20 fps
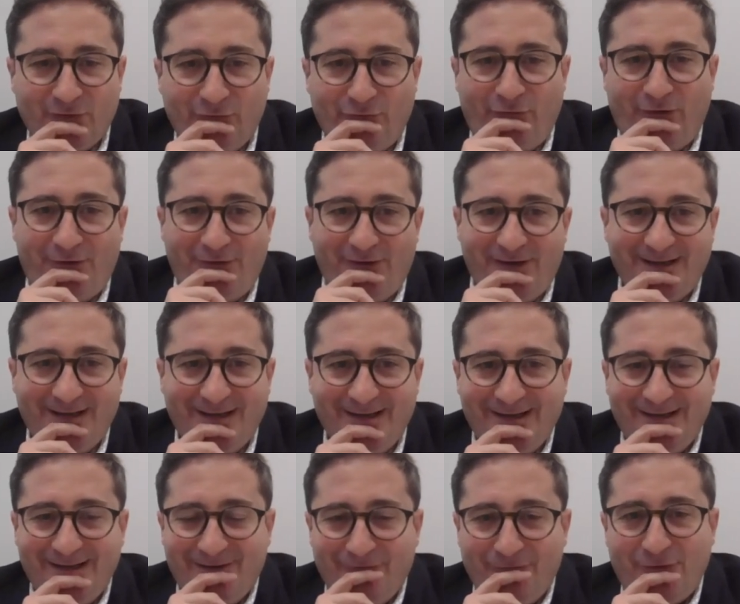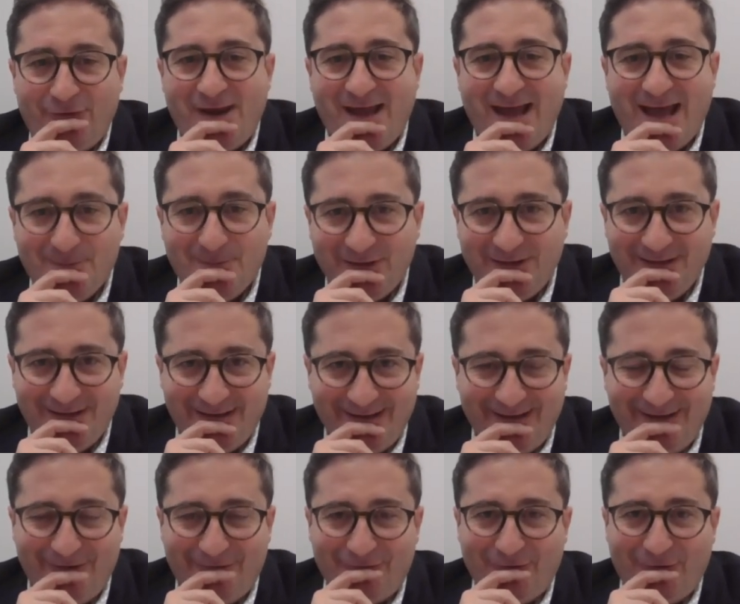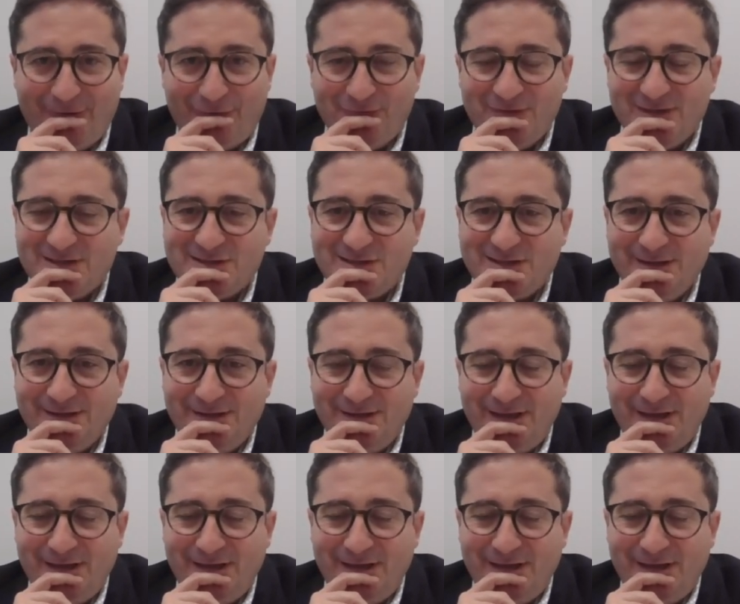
very, very happy of this